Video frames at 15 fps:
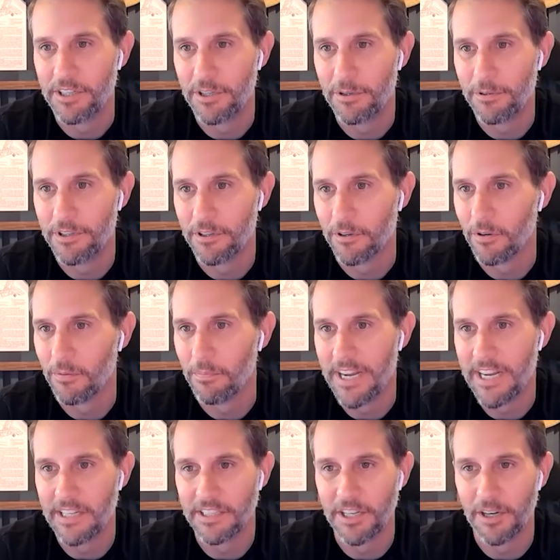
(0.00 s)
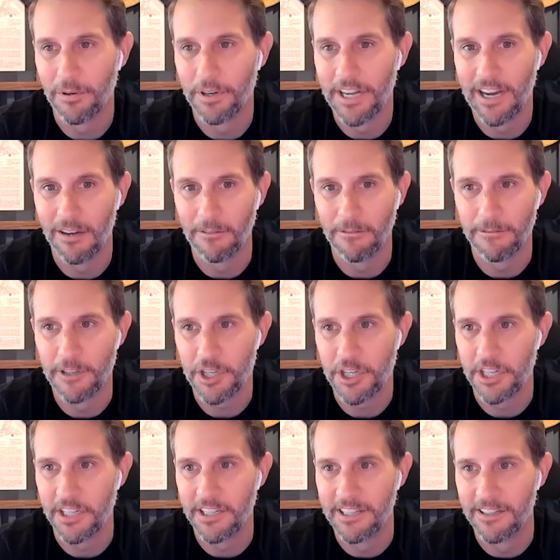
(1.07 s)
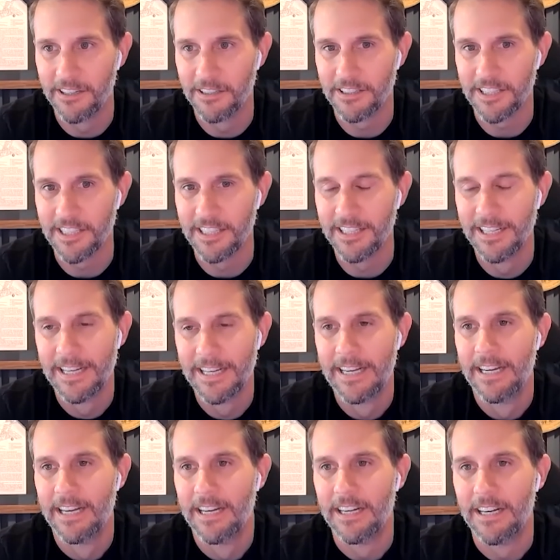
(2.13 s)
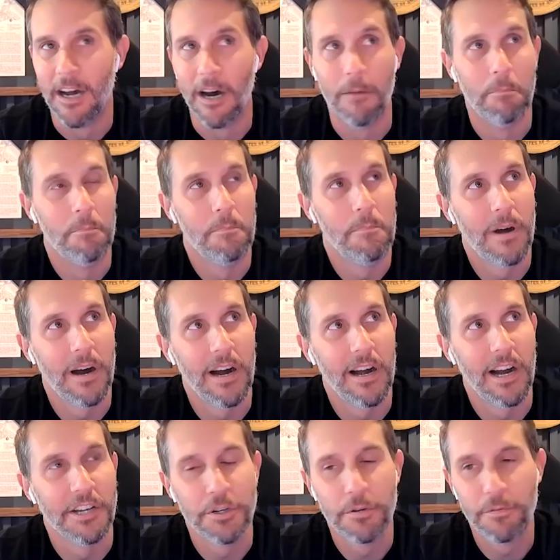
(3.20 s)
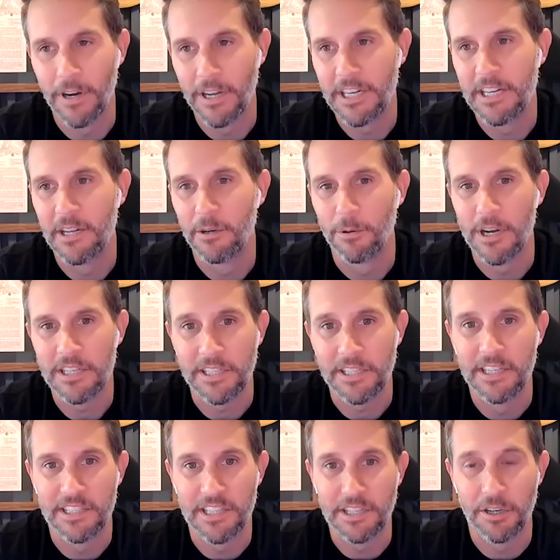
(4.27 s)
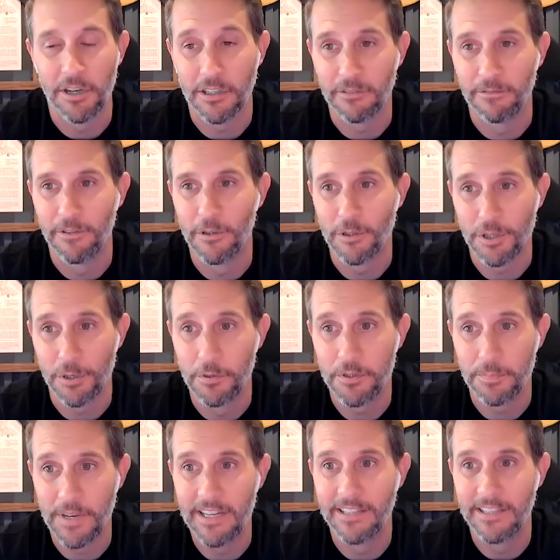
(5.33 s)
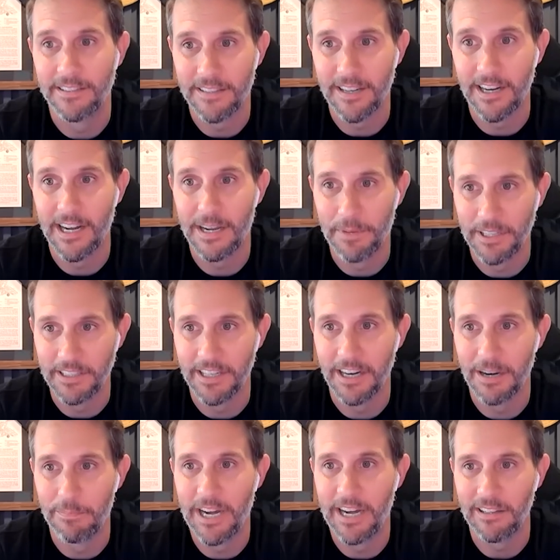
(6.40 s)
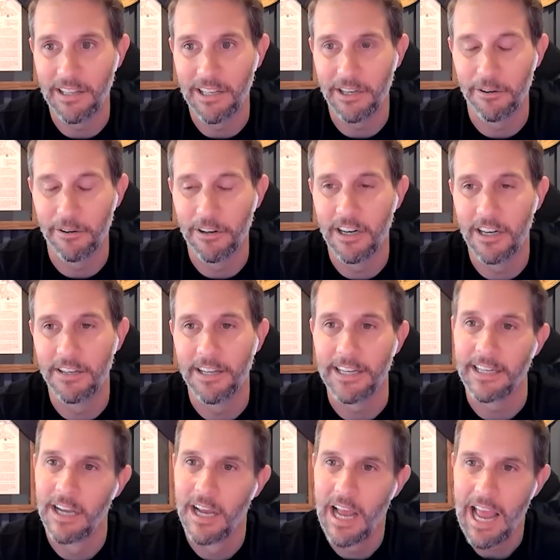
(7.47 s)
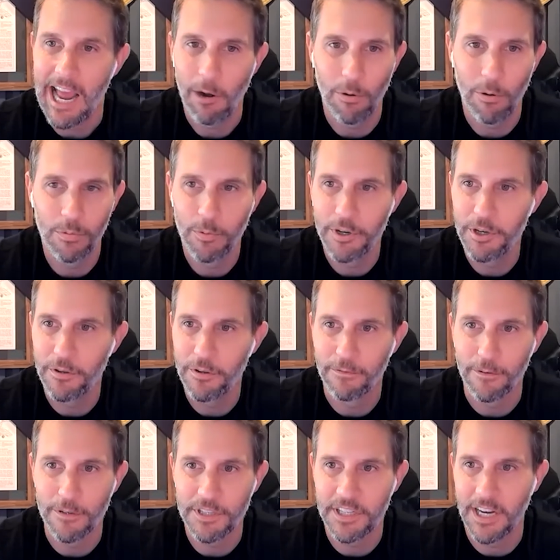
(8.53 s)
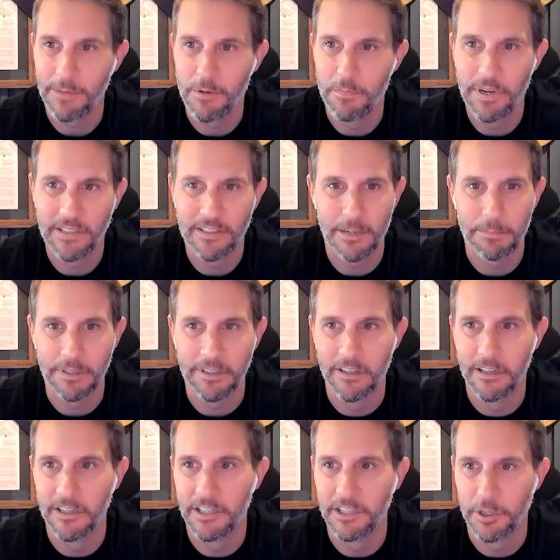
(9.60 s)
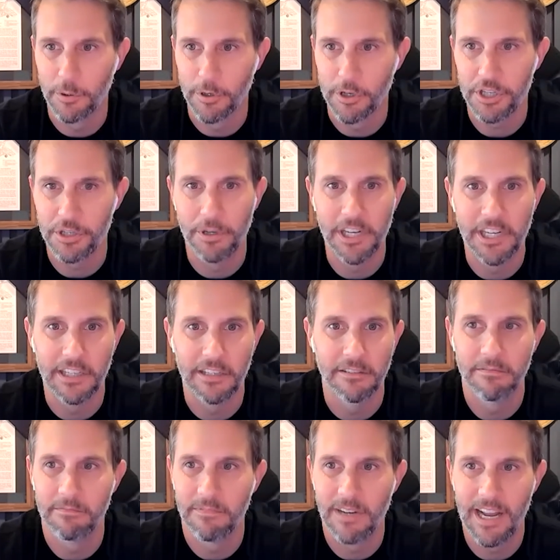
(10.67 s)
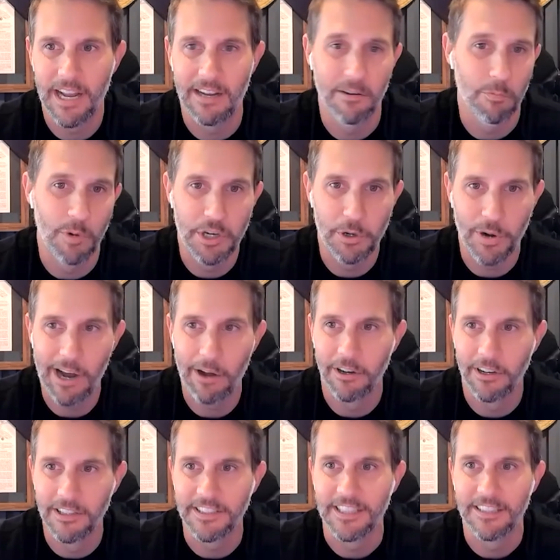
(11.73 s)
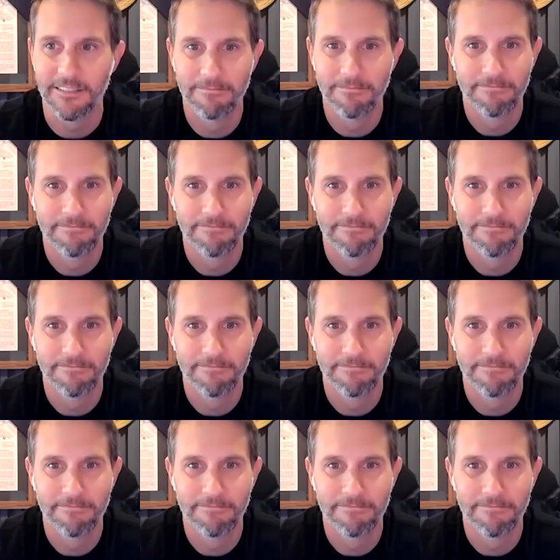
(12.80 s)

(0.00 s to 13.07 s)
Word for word: you and your old man going out fishing and hunting. Yeah. Um, I do find it interesting as I talk to folks who spend time in combat later on. Like, yeah. how old were you the first time you picked up a gun and you were shooting at when you're out hunting?